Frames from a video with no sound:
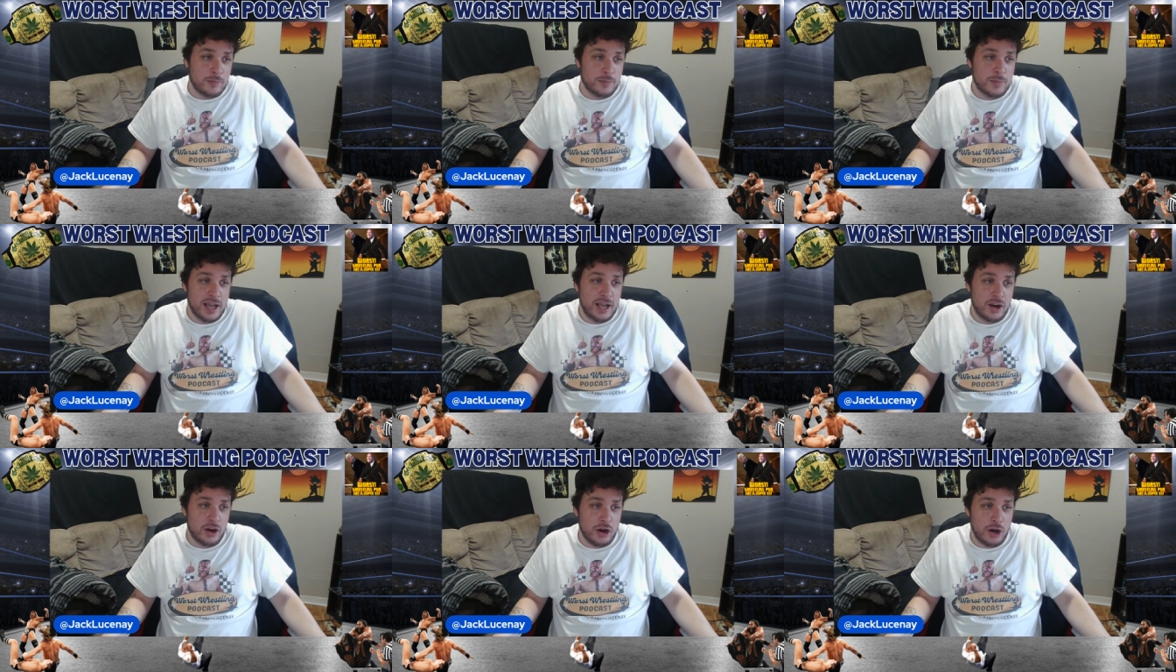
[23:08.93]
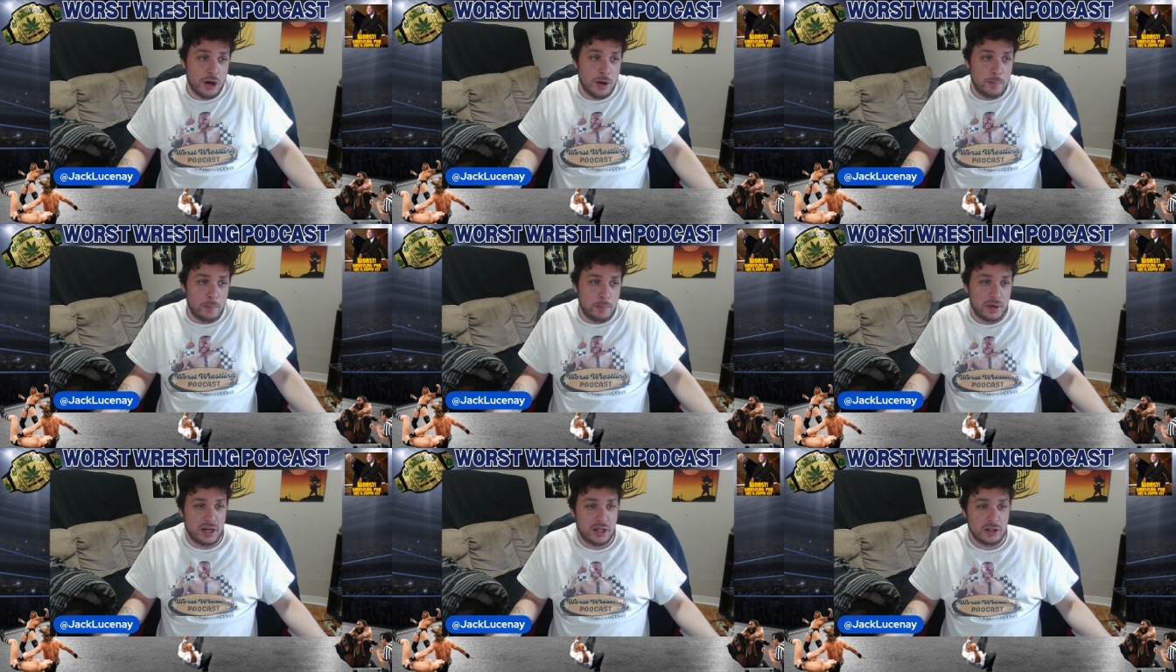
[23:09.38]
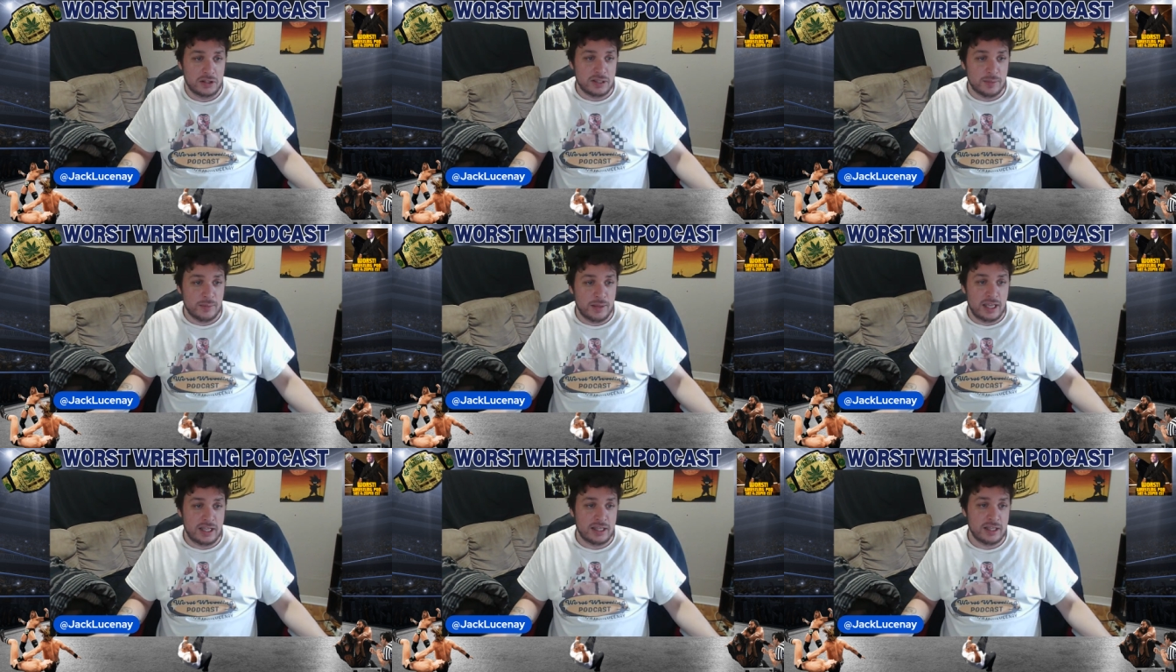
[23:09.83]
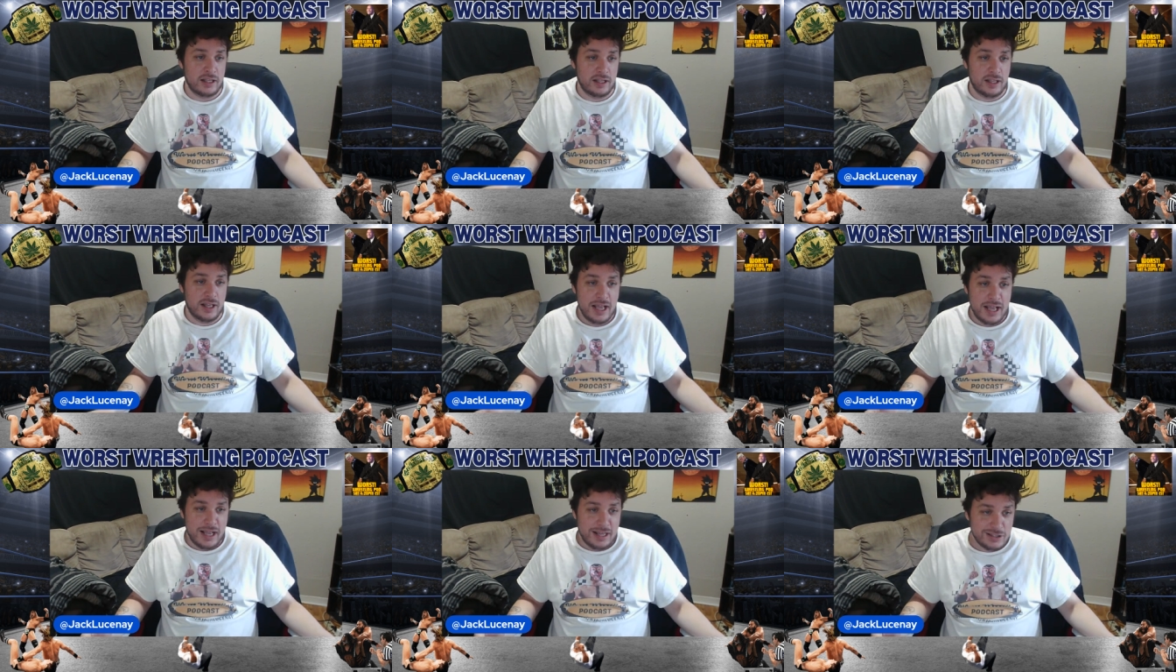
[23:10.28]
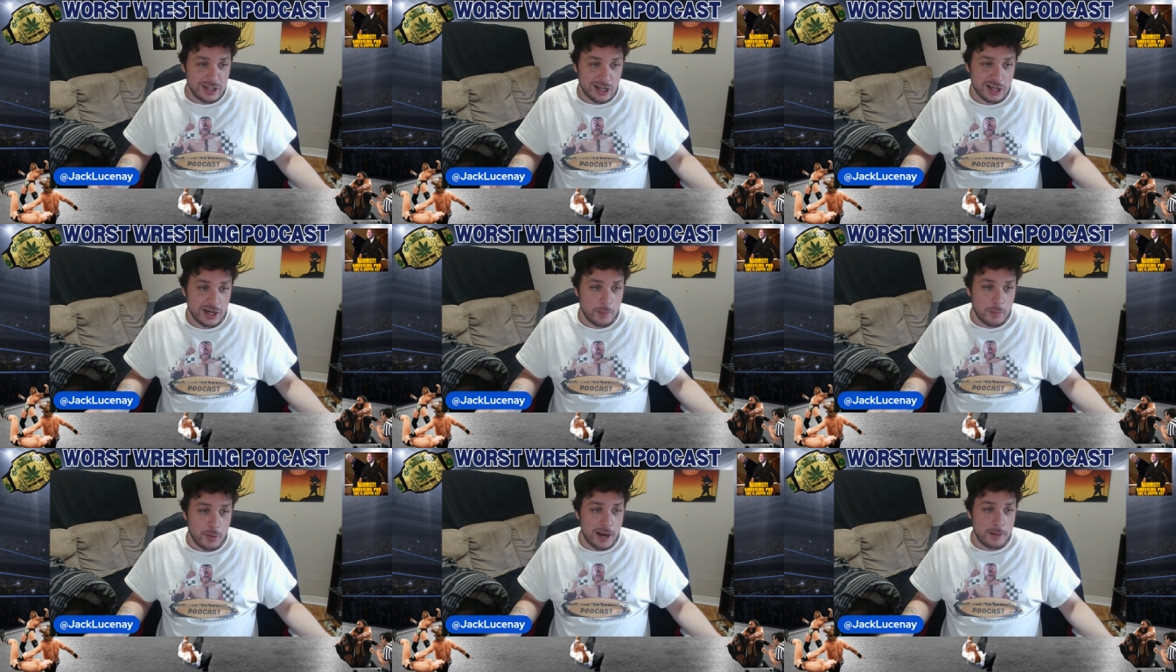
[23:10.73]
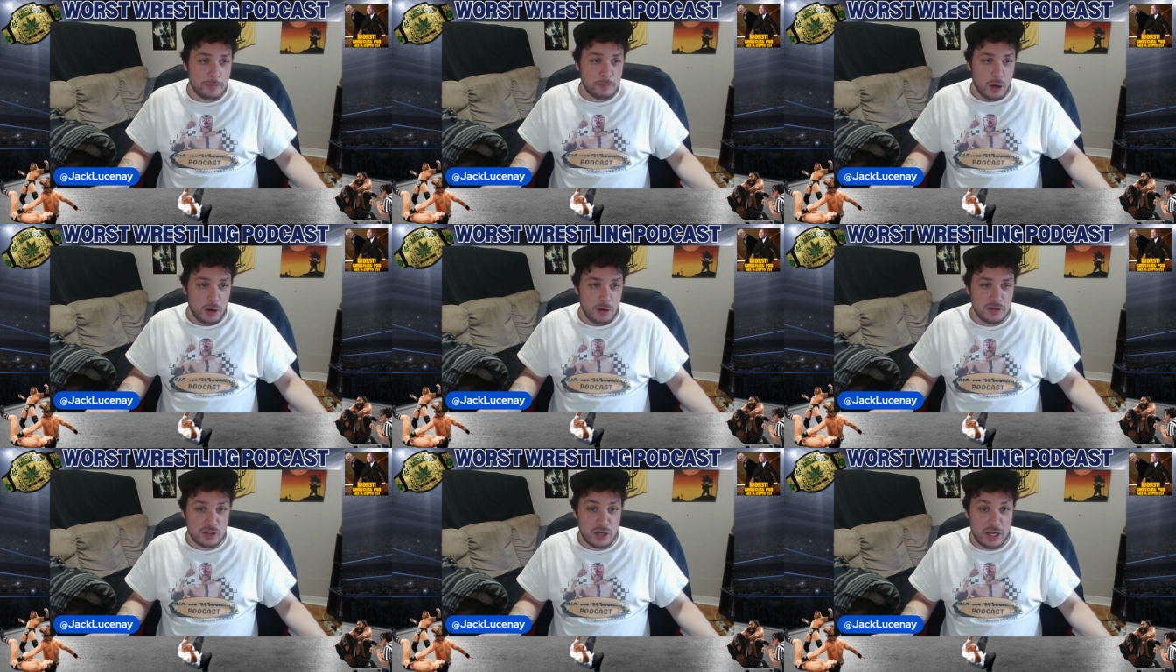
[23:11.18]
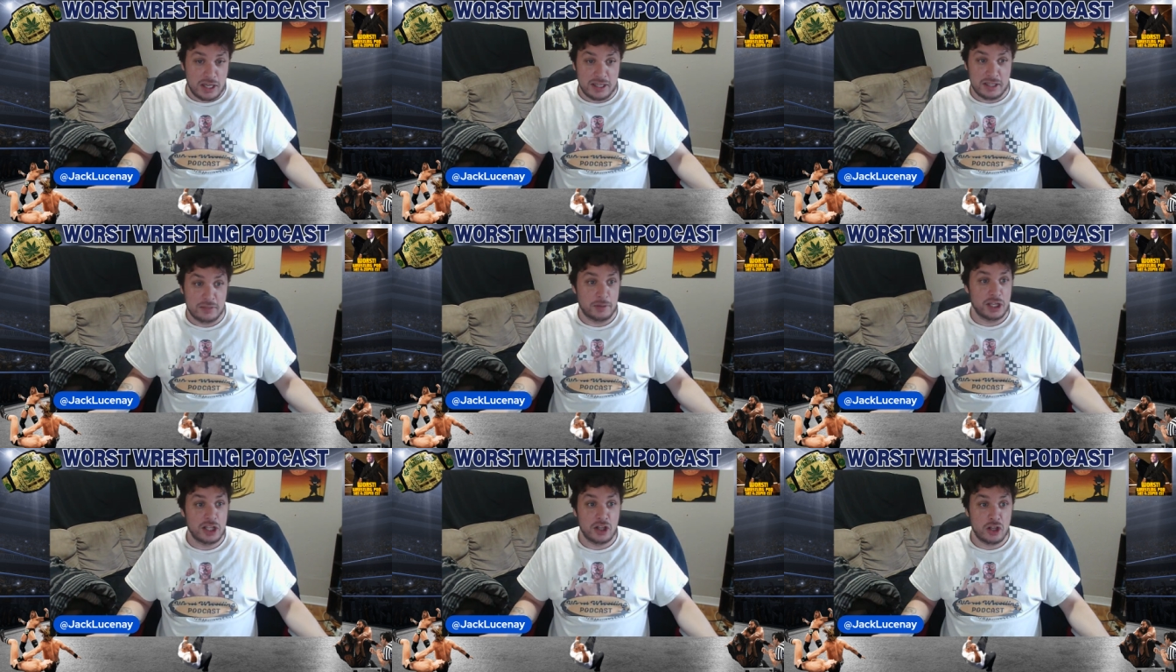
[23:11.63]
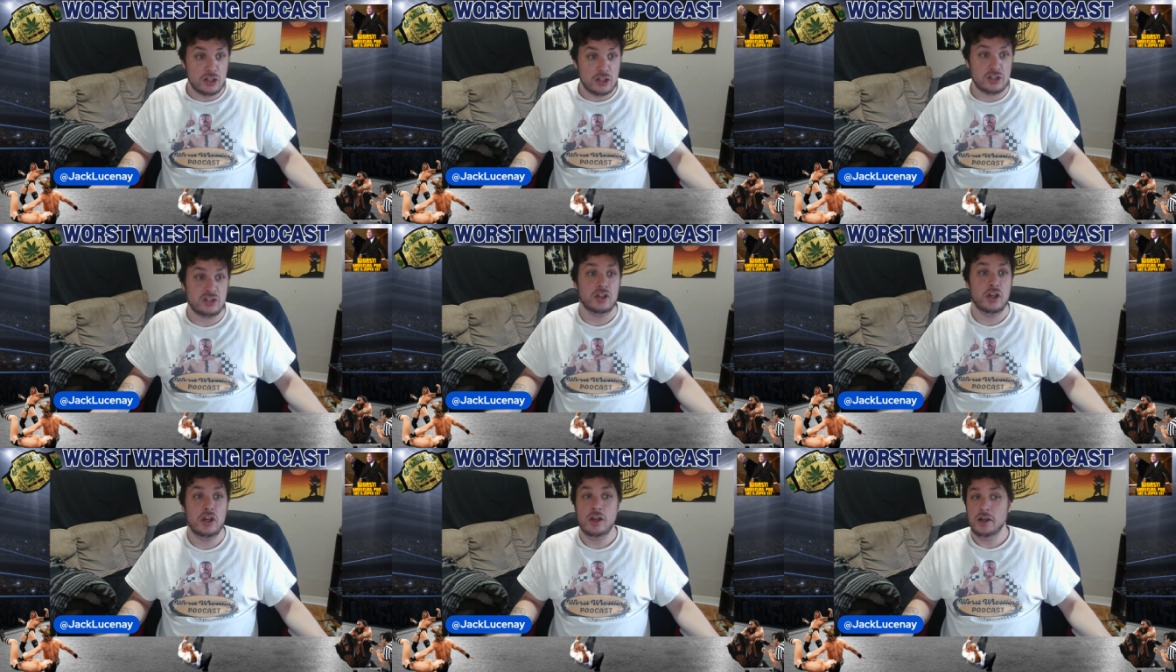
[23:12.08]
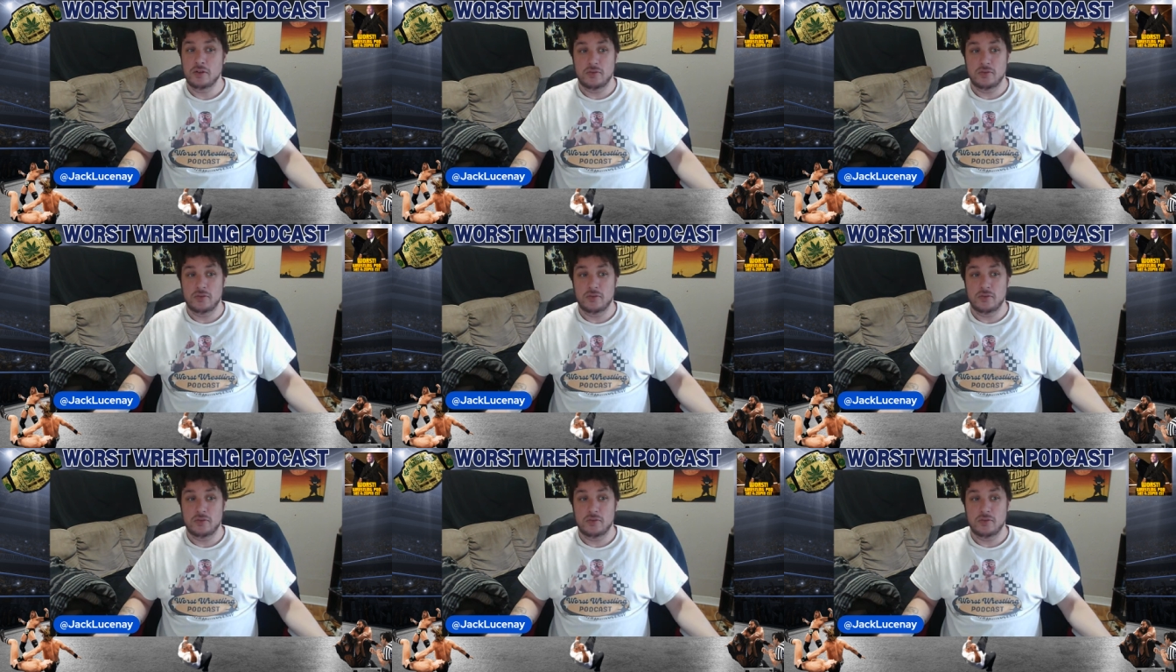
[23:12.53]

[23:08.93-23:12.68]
might hurt, but ultimately it's not going to break bones or anything, but it looks